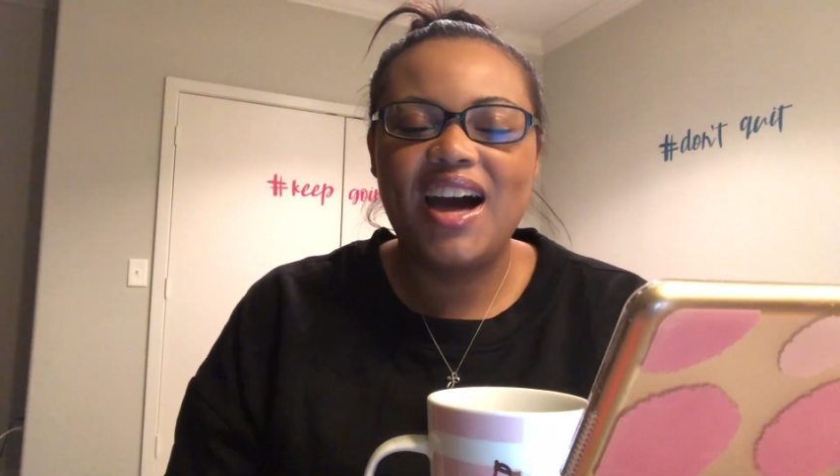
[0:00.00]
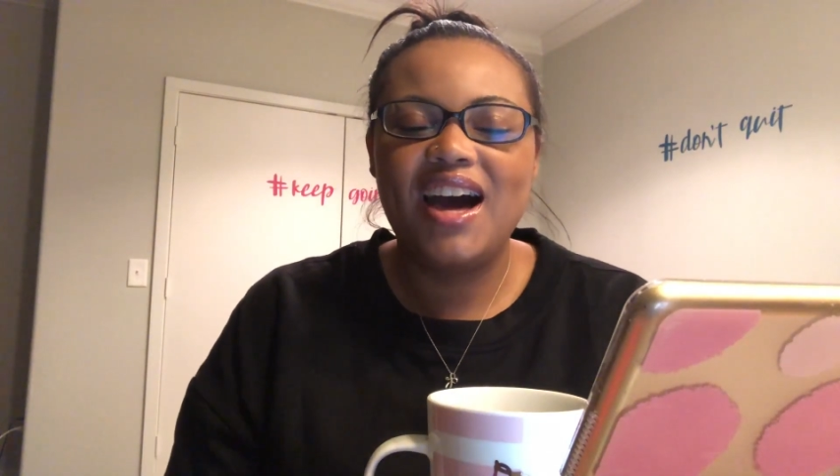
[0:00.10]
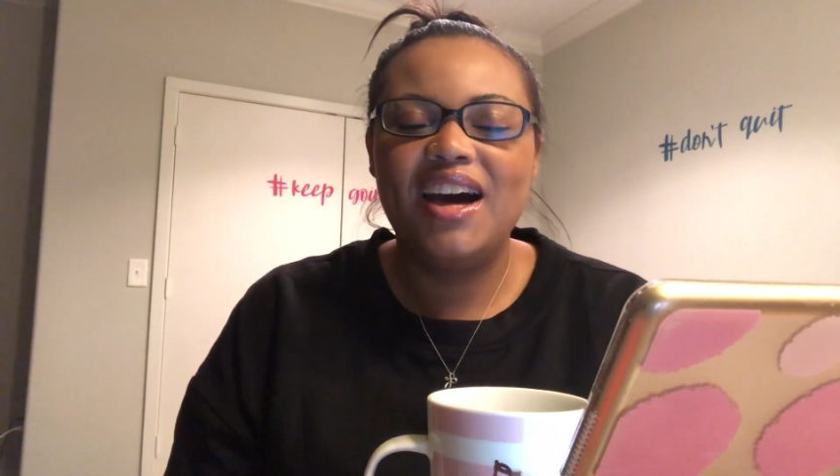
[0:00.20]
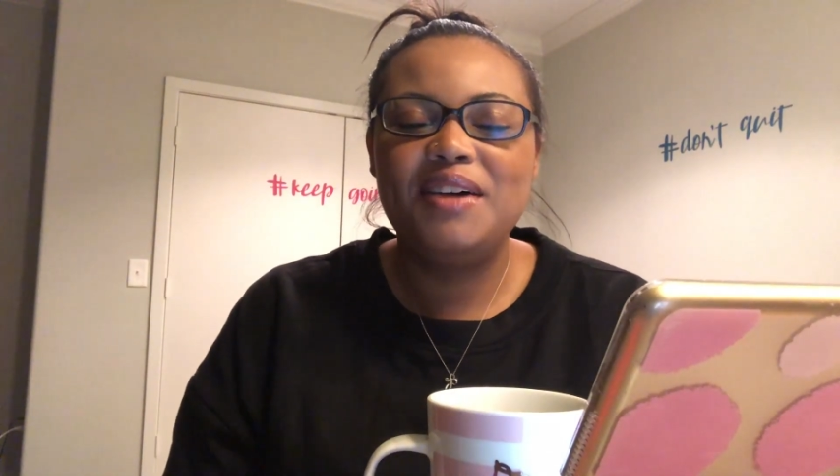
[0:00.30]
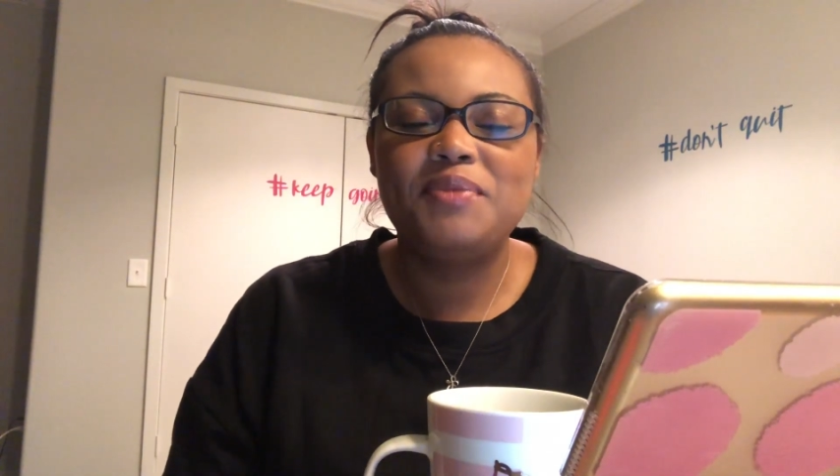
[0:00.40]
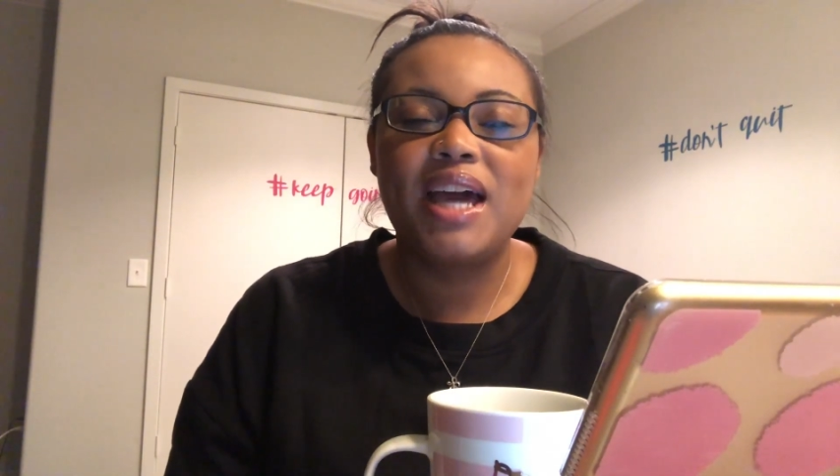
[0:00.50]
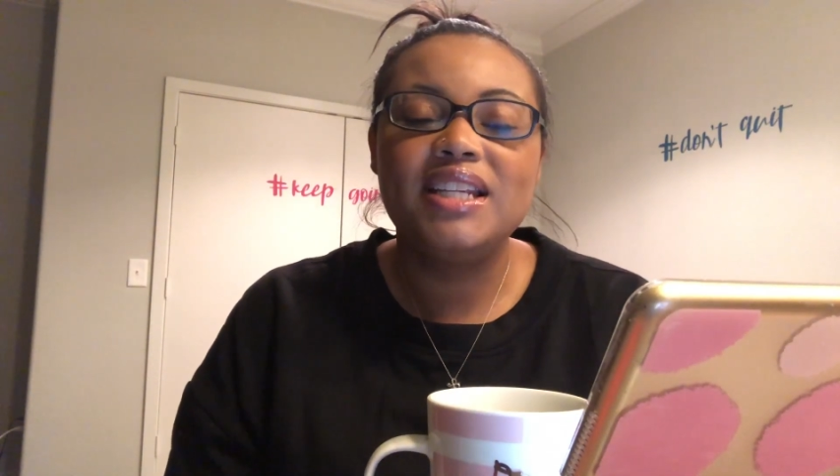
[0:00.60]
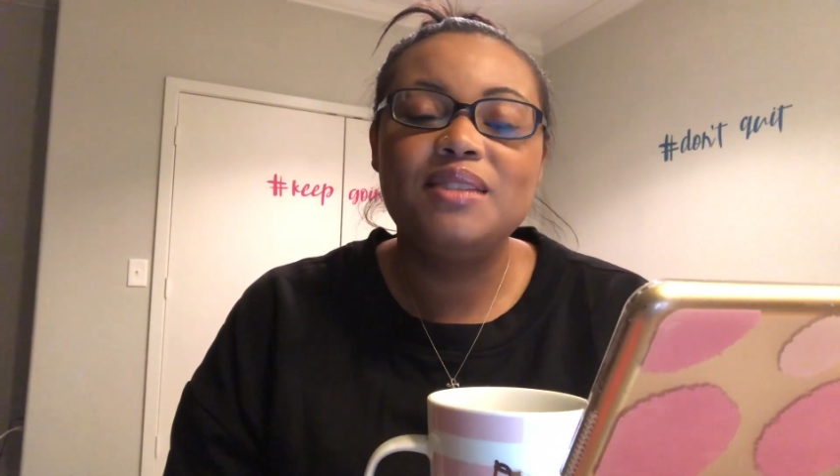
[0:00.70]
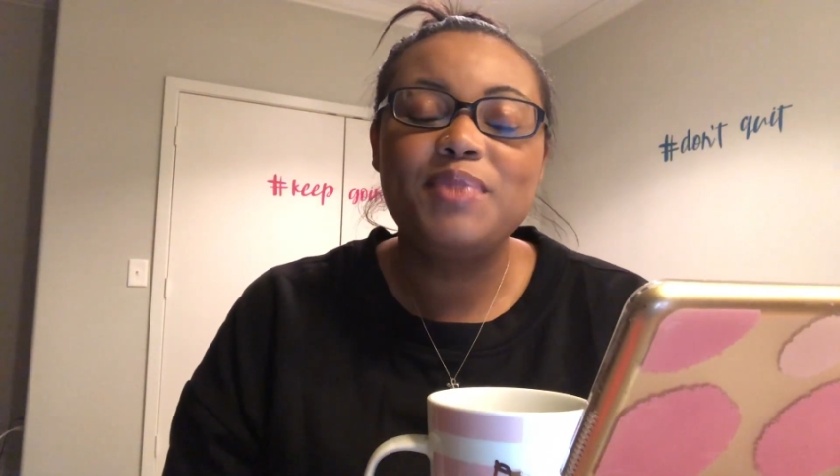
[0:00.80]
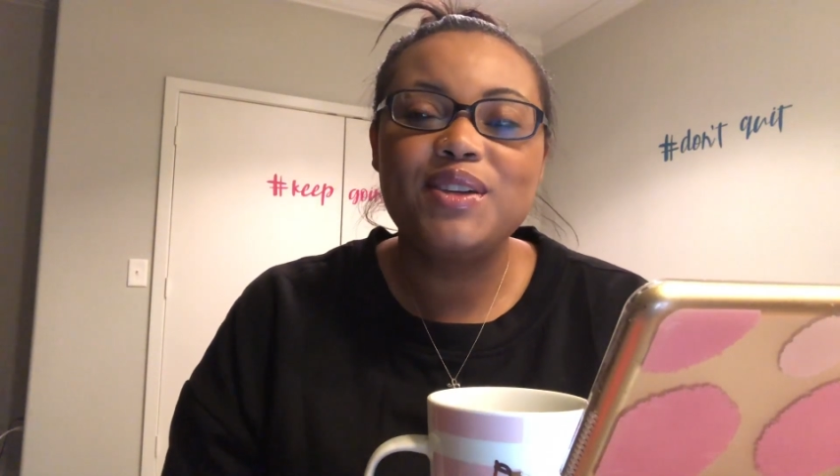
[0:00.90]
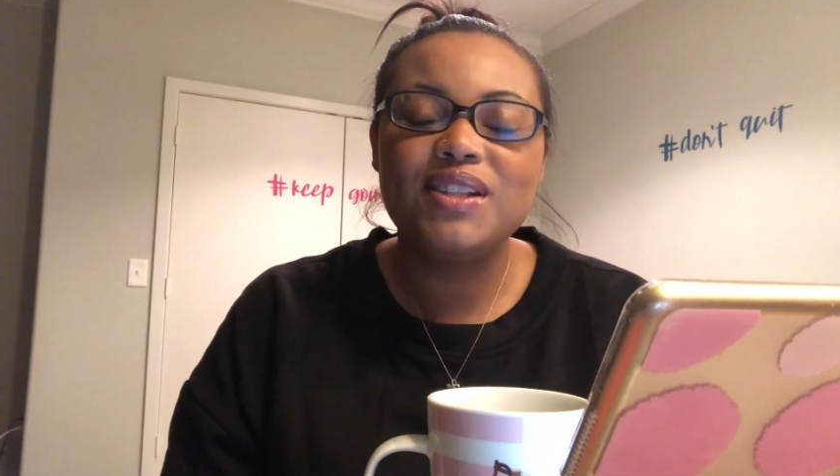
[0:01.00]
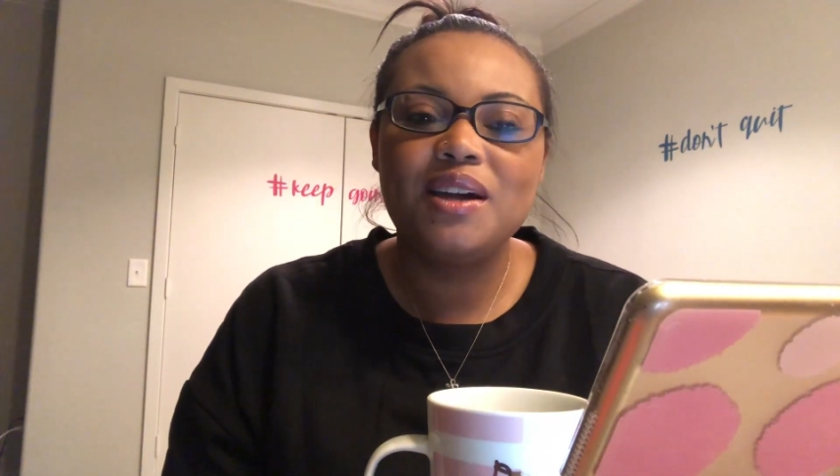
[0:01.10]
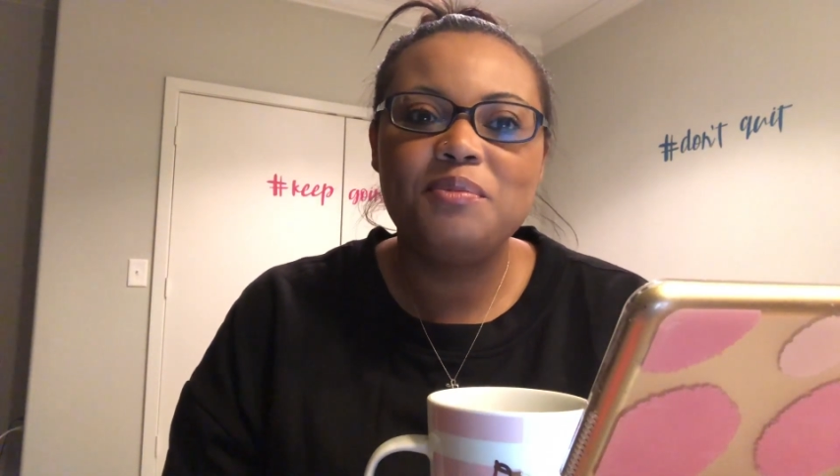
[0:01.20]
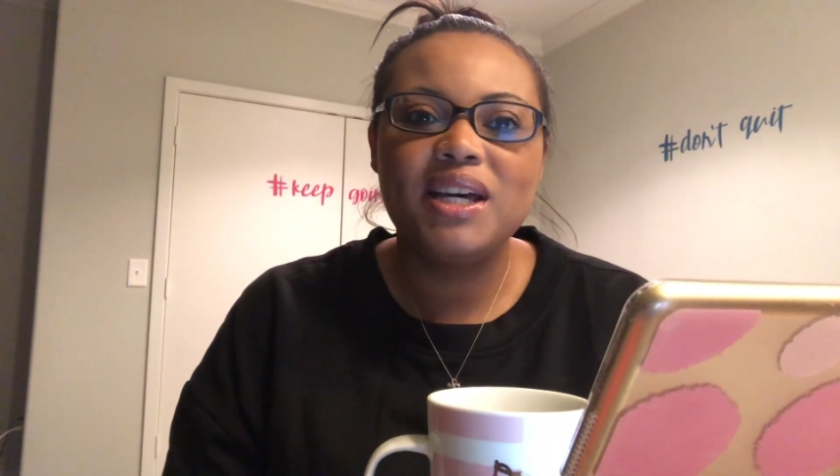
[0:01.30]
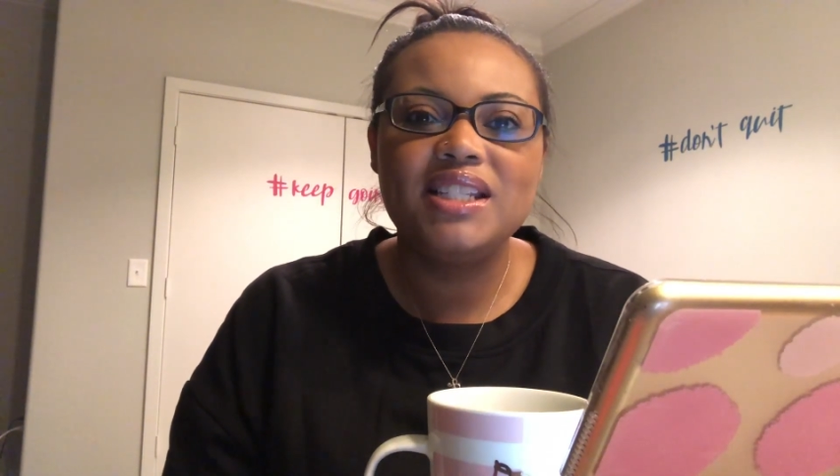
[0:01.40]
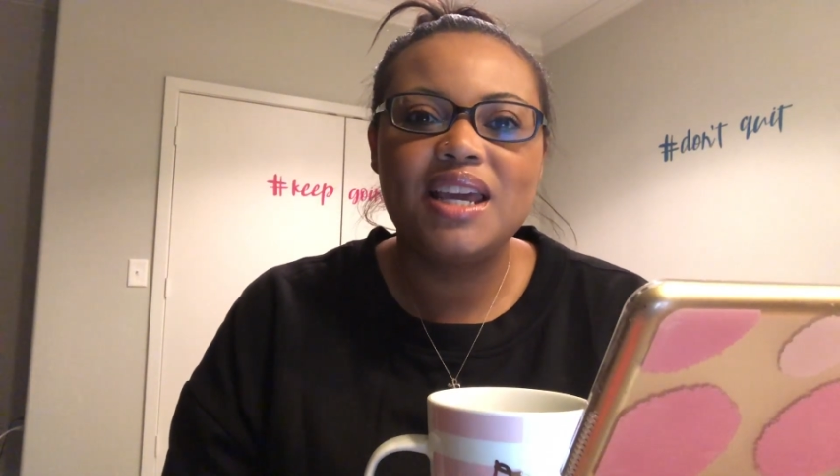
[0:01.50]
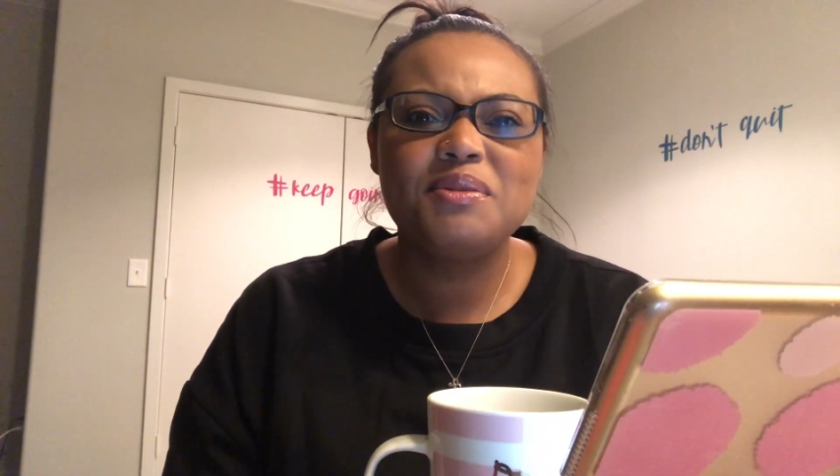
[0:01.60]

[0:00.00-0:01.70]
I didn't post on Monday